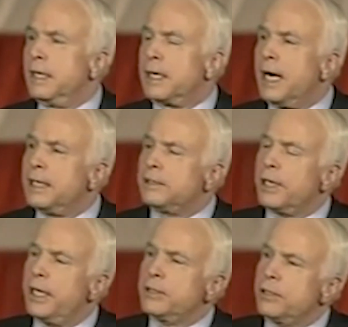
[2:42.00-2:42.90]
In a
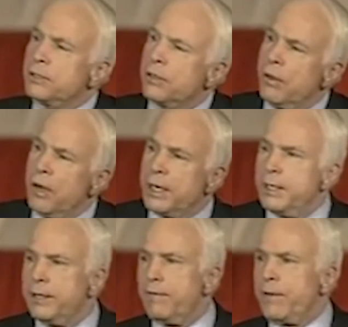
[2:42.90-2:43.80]
contest as long
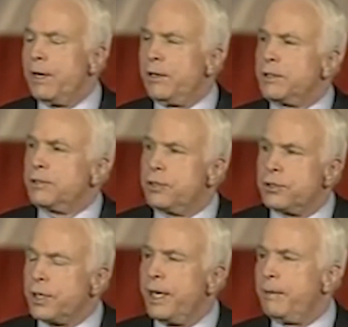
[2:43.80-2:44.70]
and difficult as
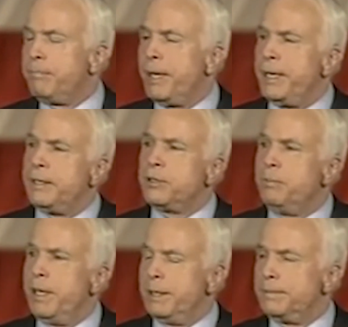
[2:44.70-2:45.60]
this campaign has
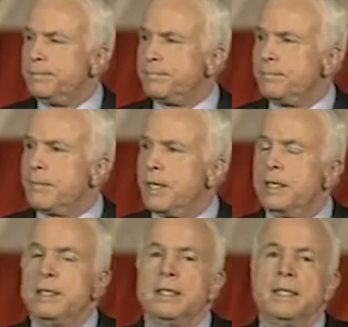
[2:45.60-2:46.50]
been,
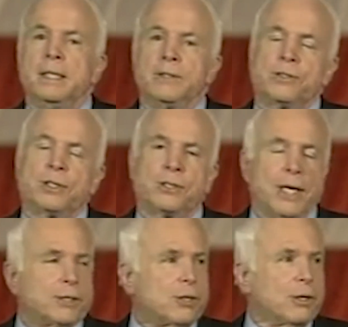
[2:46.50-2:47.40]
his
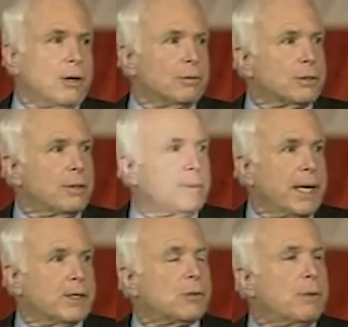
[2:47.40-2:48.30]
success alone
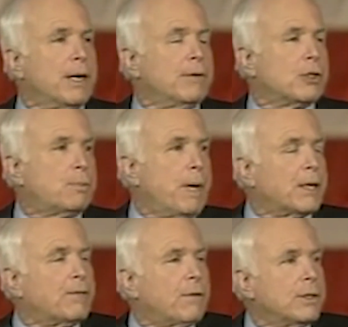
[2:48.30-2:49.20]
commands my
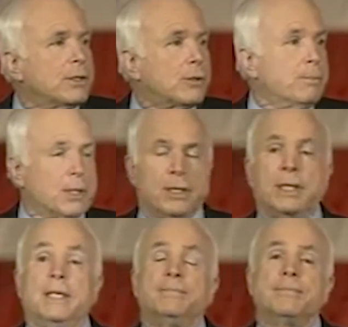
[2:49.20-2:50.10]
respect for his
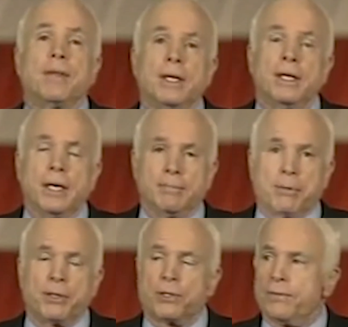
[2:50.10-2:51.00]
ability and
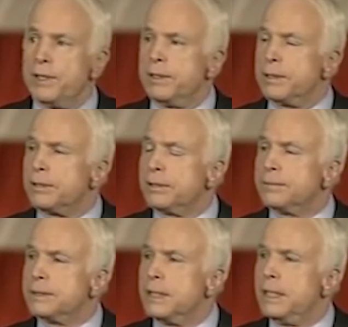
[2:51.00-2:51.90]
perseverance.
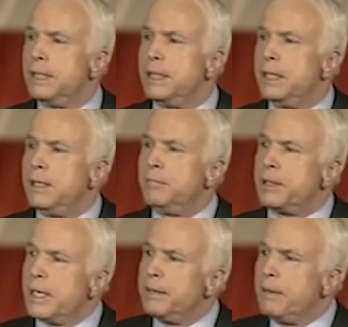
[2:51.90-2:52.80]

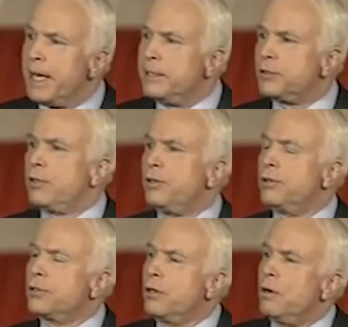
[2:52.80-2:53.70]
But that he managed to
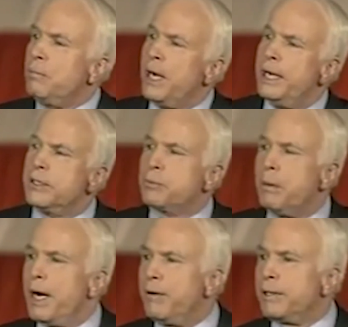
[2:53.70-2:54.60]
do so by
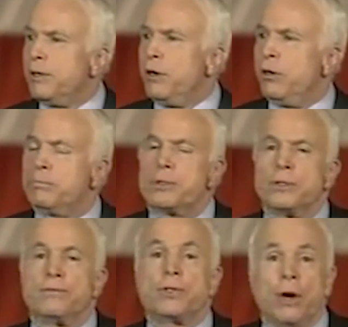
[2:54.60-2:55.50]
inspiring the hopes
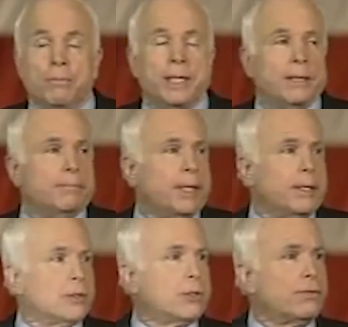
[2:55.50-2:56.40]
of so many
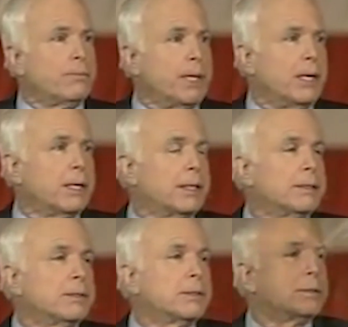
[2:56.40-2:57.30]
millions of
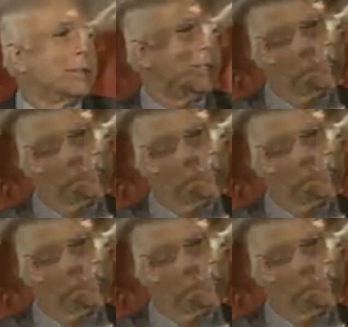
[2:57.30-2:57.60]
Americans